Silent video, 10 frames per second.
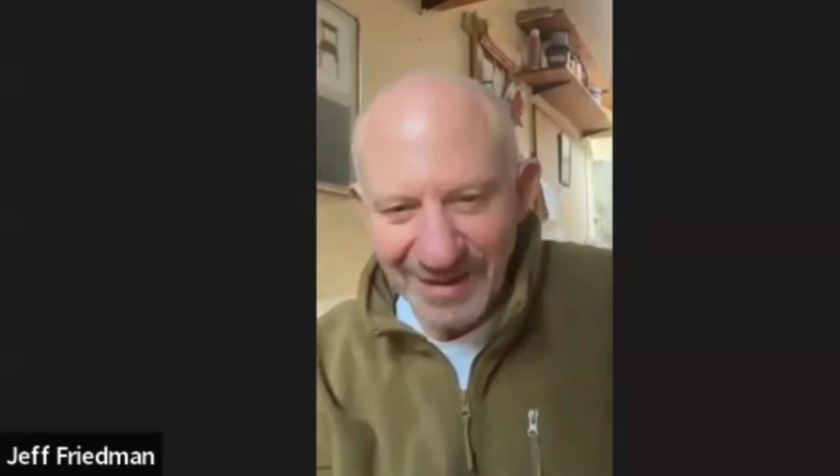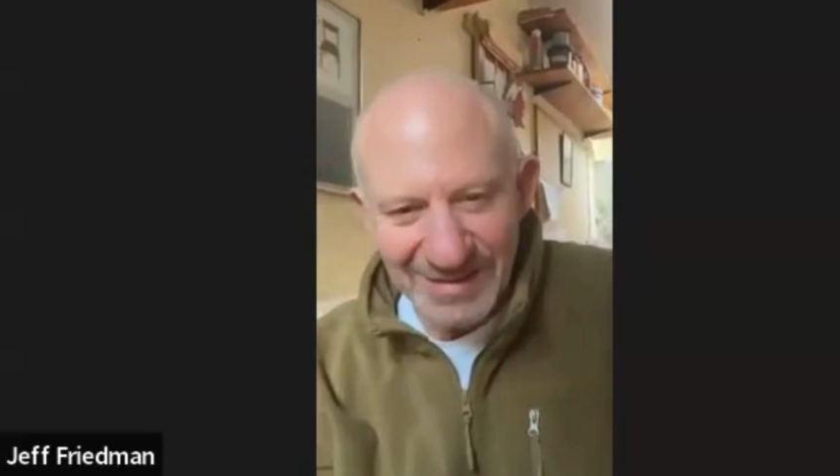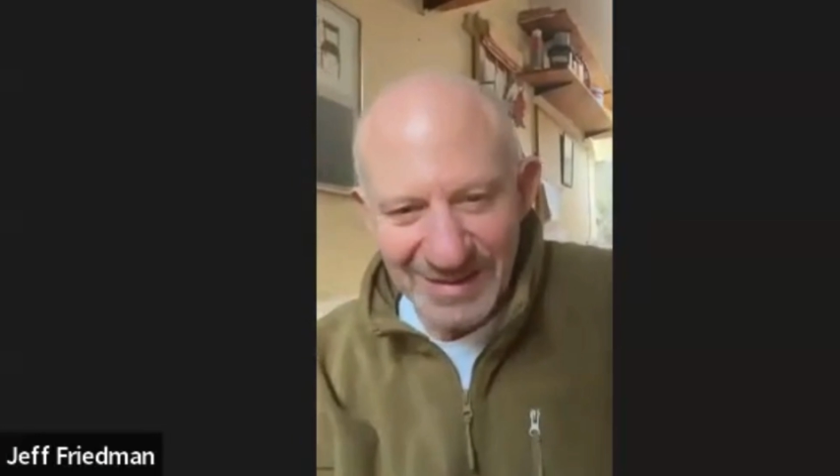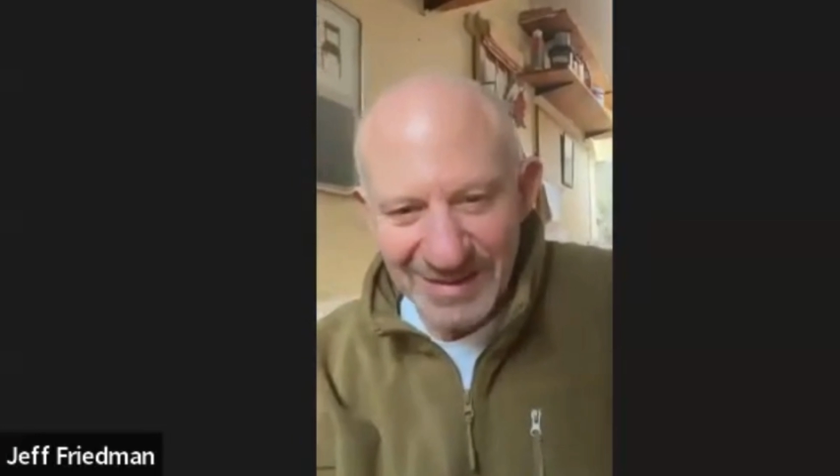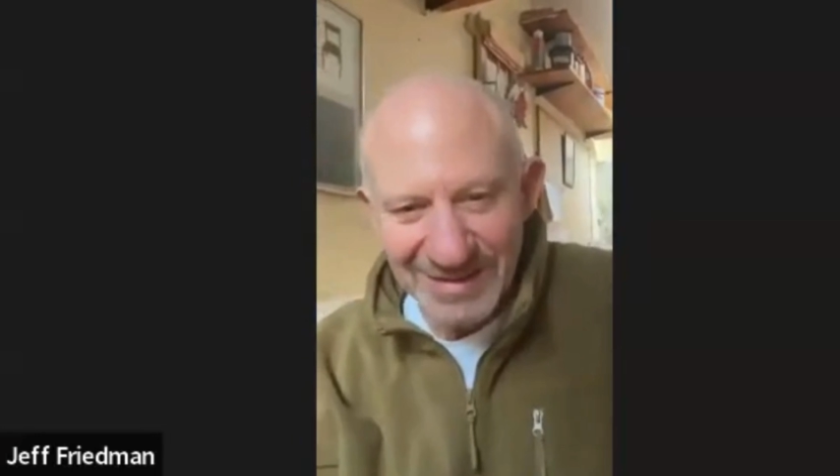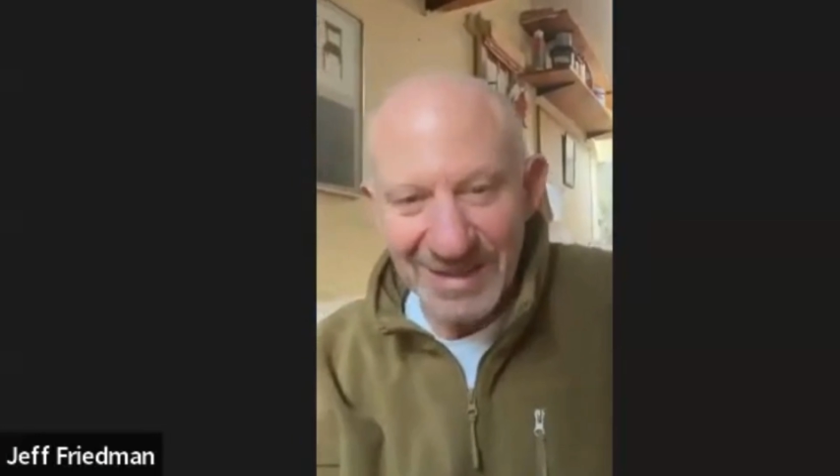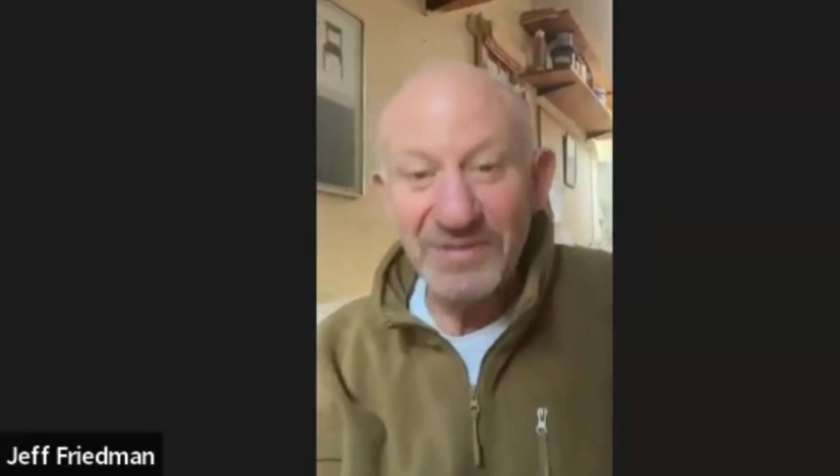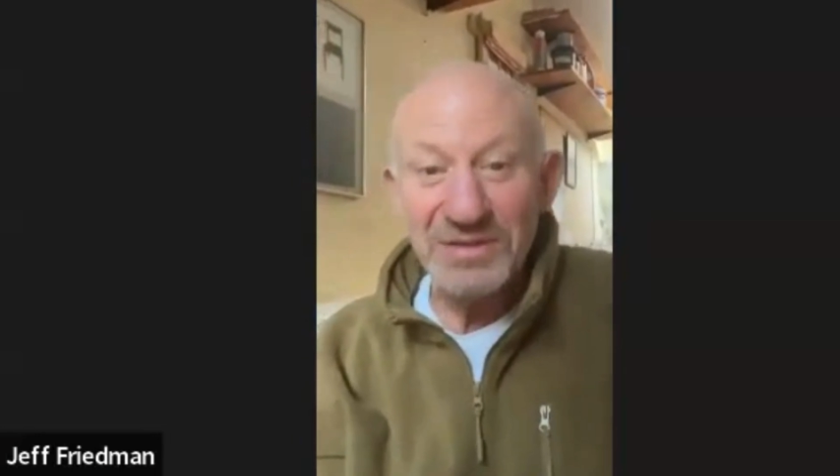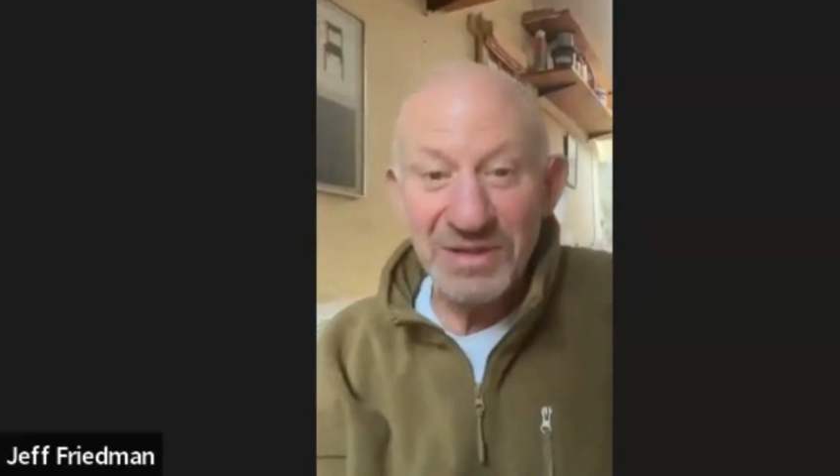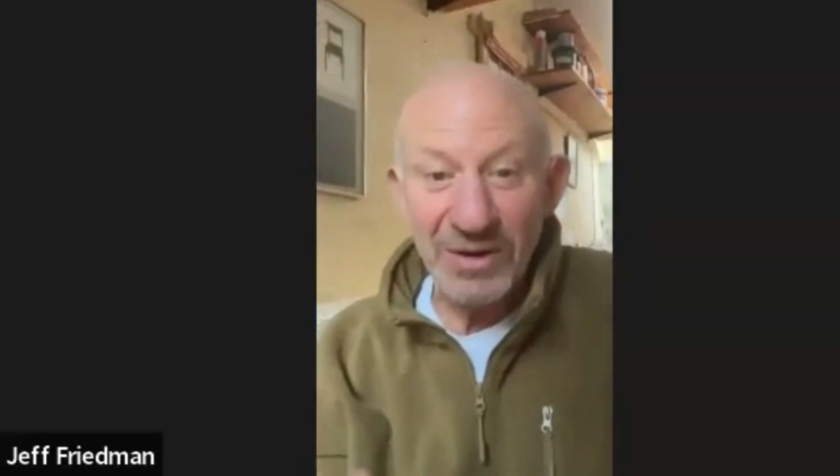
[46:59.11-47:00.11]
cases leave
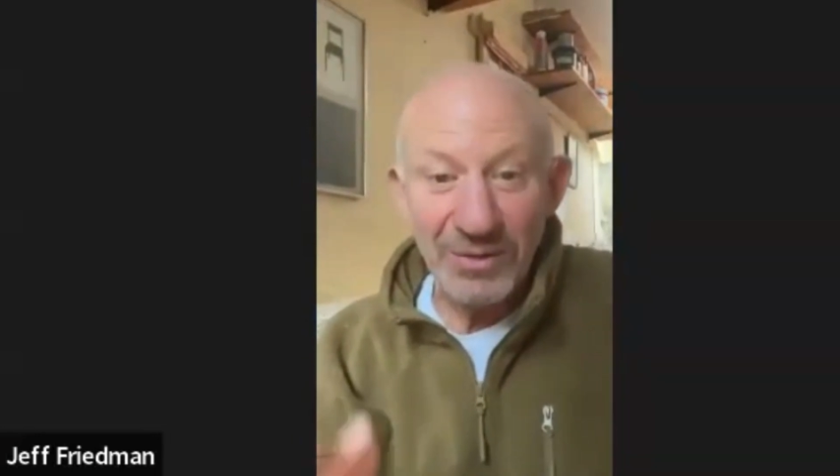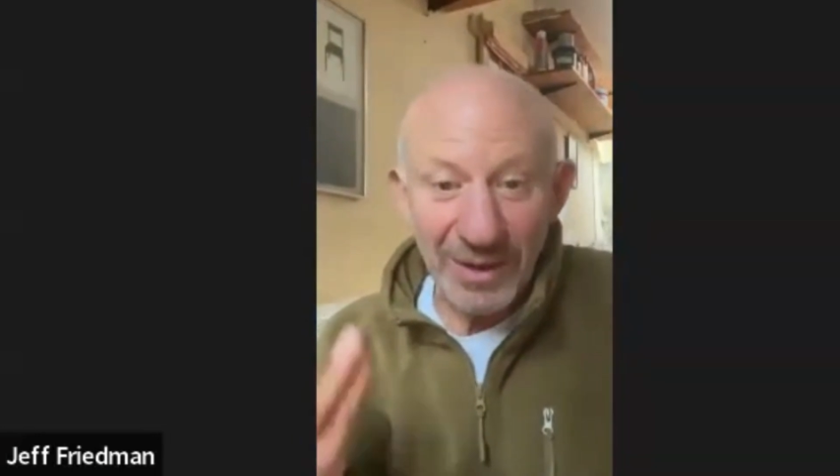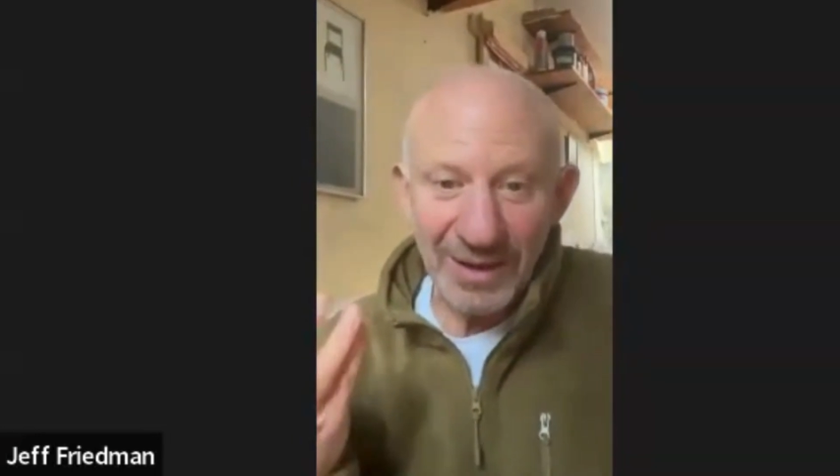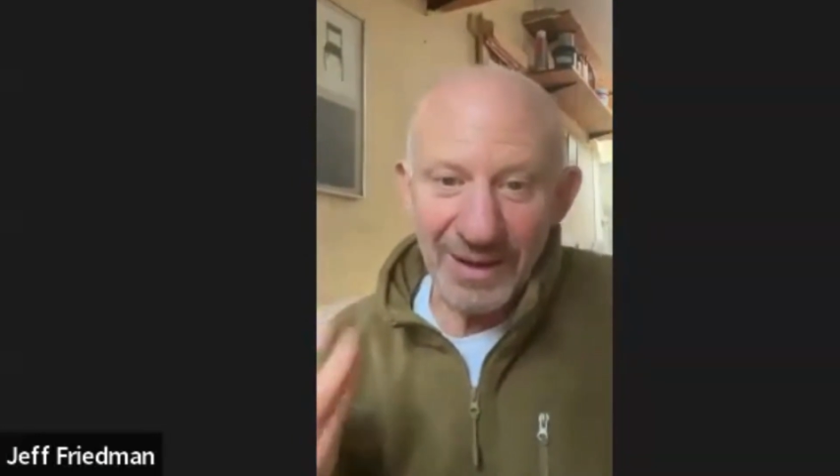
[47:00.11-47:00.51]
you so